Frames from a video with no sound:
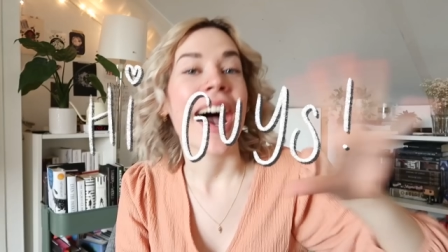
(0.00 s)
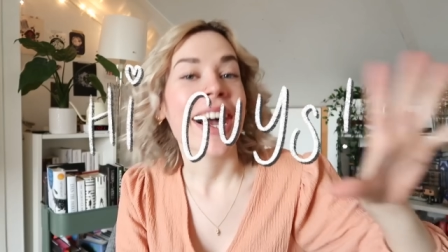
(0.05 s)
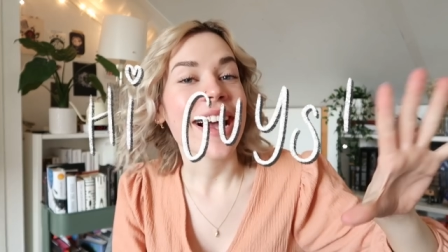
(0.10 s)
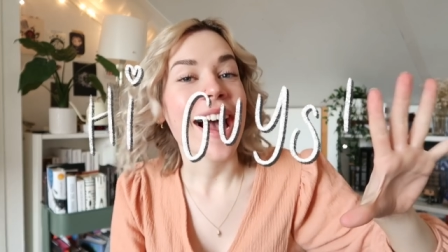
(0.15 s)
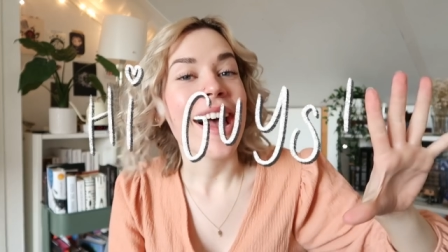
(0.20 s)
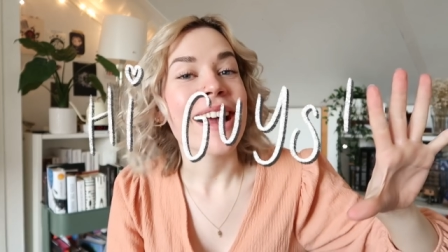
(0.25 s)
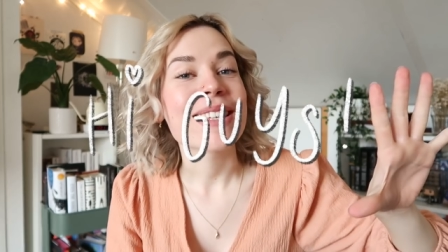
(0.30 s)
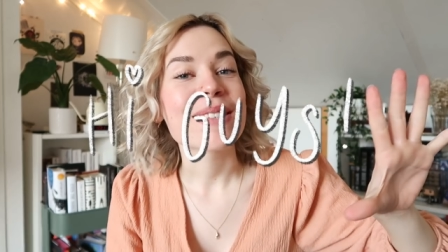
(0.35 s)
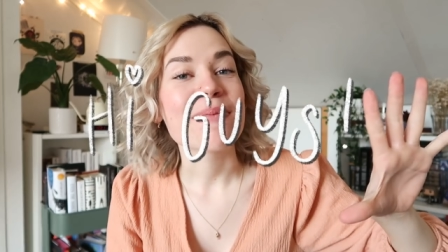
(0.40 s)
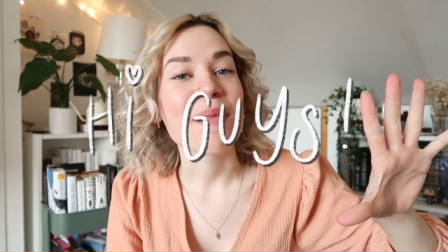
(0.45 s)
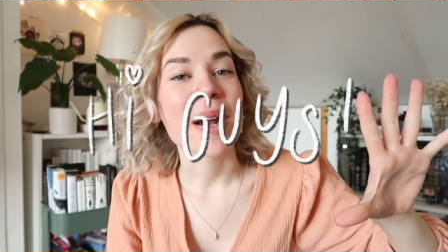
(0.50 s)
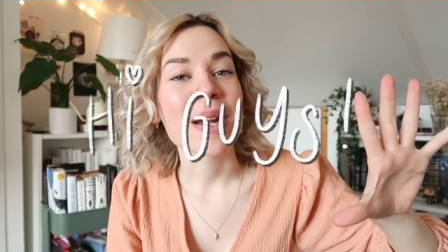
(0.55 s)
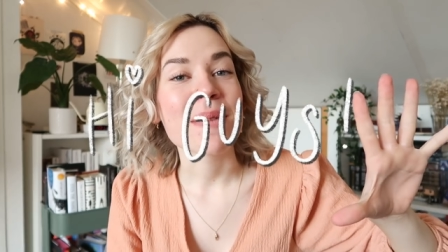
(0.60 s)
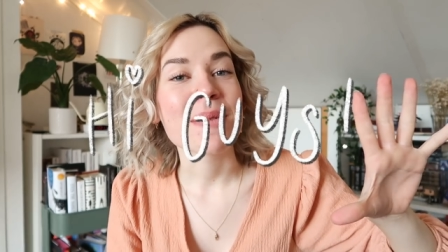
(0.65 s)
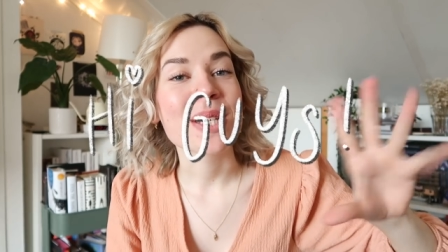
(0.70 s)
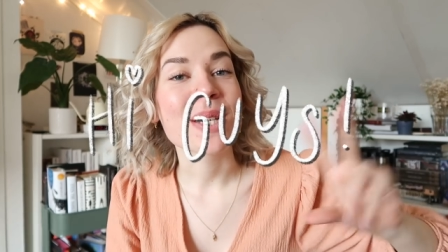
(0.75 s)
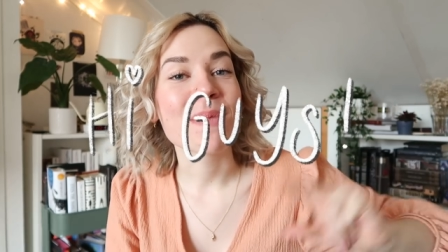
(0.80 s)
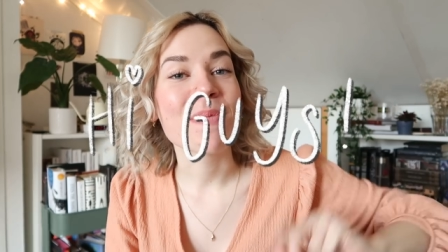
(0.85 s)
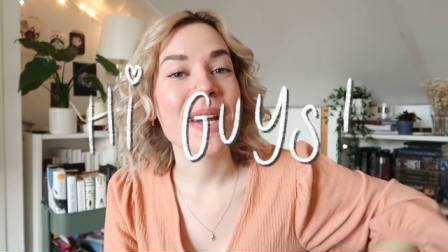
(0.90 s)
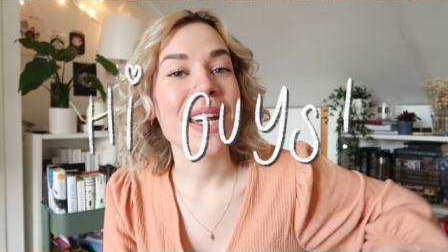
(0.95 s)
Hi guys, my name
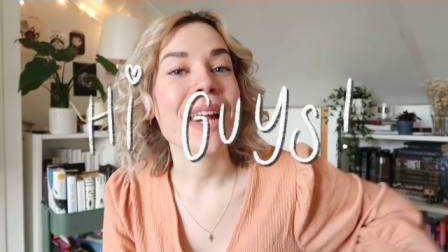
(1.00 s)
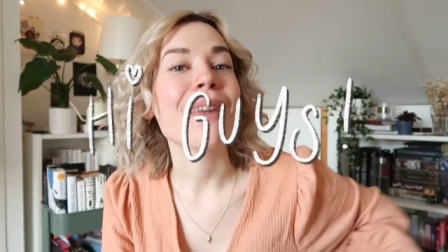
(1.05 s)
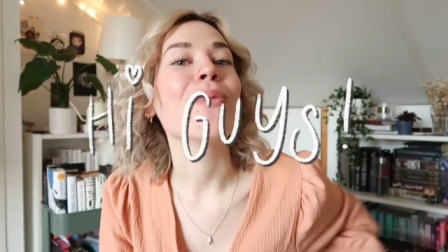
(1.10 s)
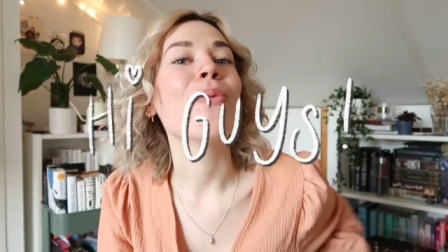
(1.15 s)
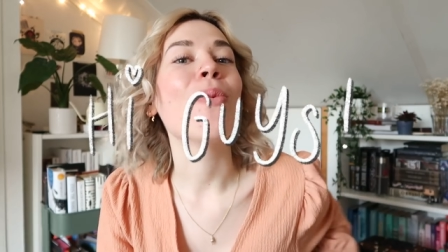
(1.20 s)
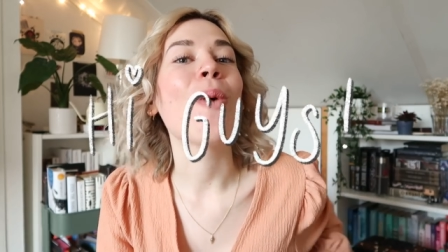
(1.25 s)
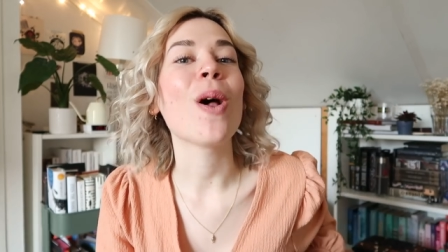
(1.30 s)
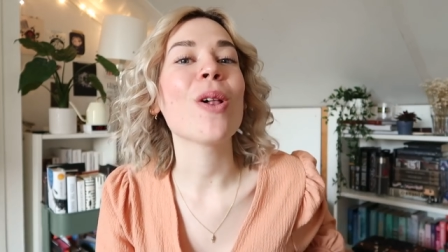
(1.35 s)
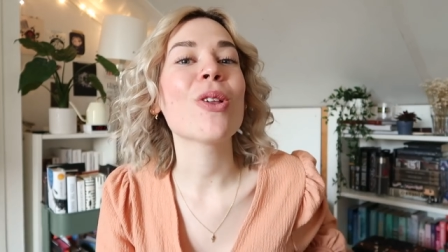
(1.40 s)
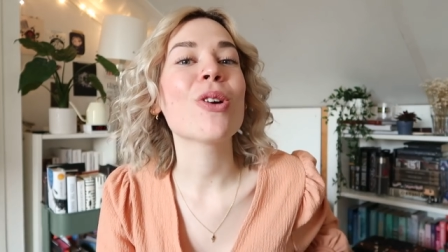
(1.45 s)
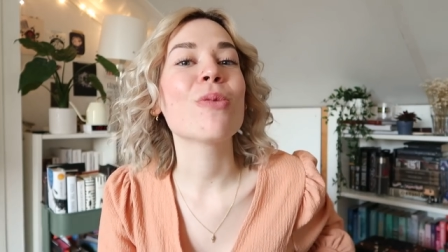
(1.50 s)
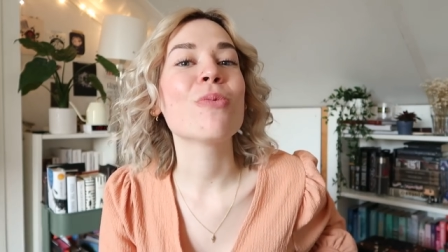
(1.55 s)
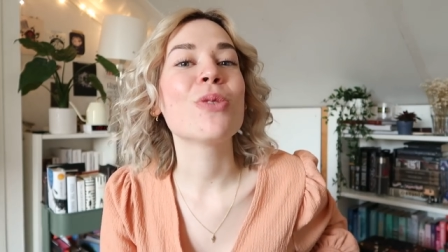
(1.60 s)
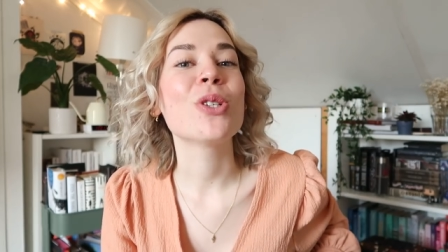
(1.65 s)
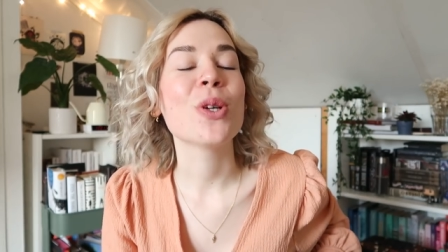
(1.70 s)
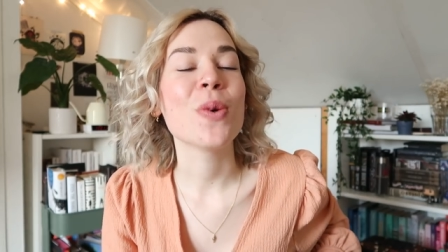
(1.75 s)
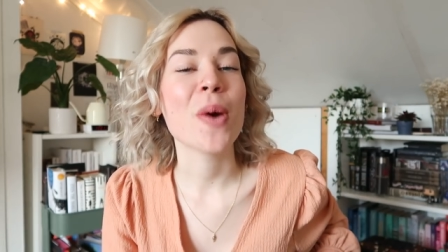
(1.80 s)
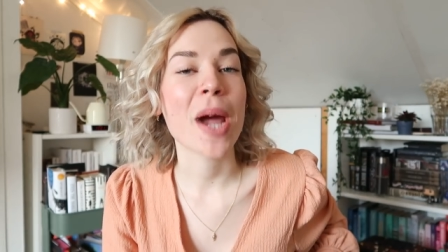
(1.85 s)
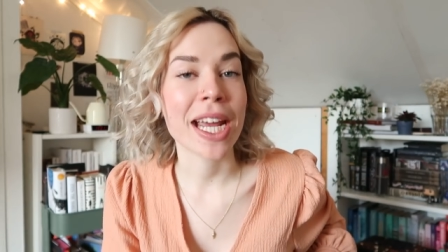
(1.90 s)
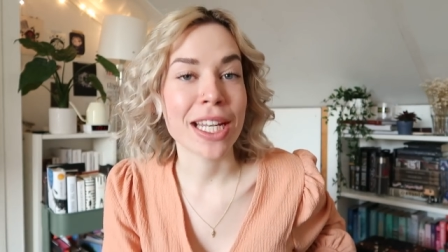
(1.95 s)
is Sabine and welcome
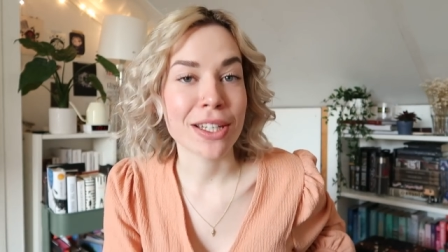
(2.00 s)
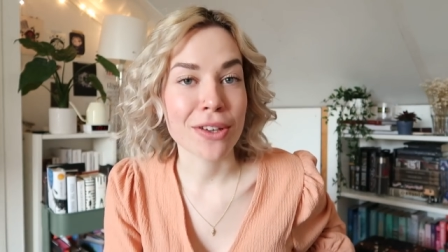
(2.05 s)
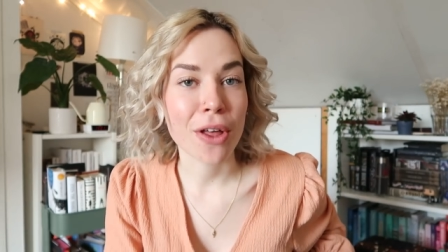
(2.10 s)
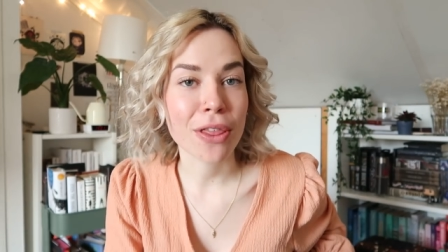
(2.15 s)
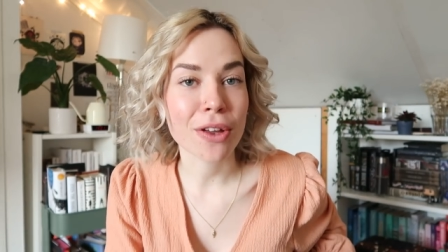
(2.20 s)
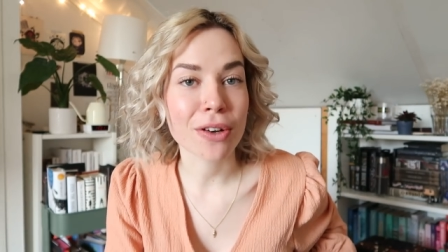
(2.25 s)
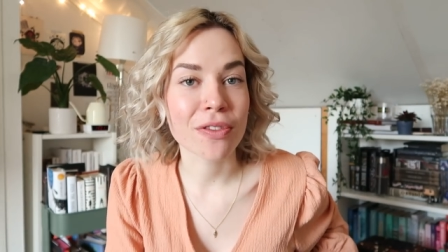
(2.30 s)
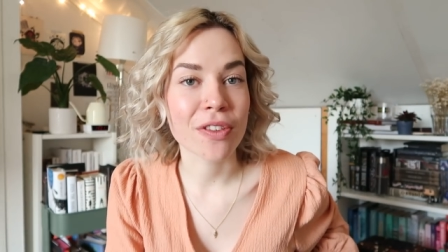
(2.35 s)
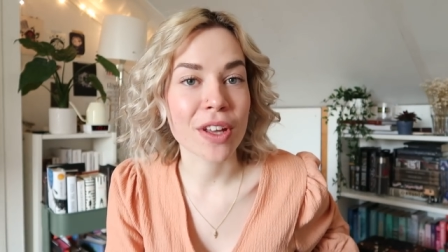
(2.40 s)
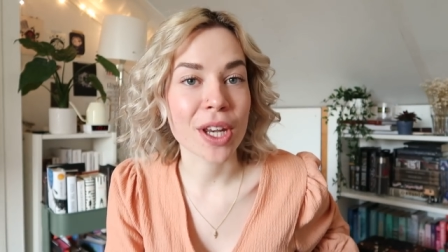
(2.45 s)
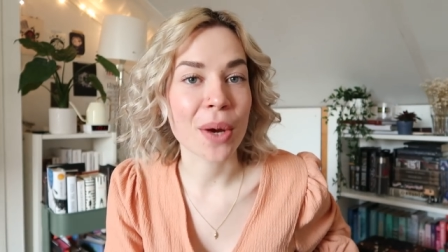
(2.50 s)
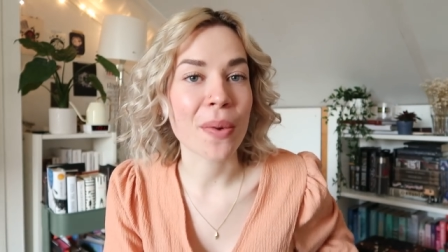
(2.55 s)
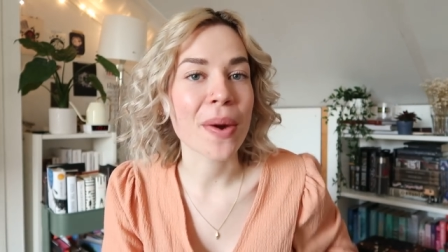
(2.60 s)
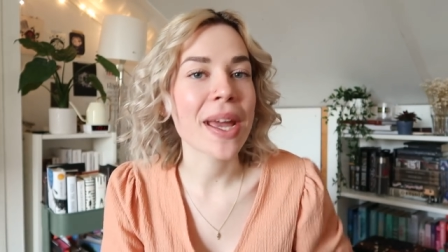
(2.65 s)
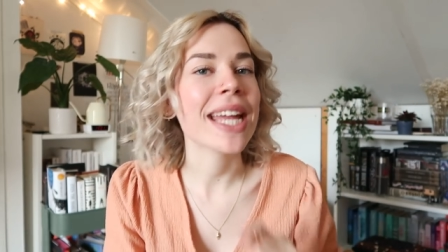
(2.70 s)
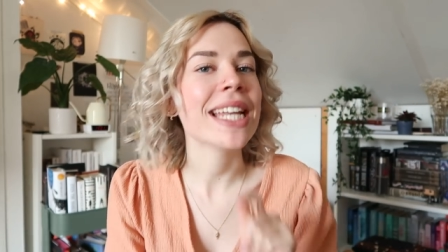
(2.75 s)
to another video.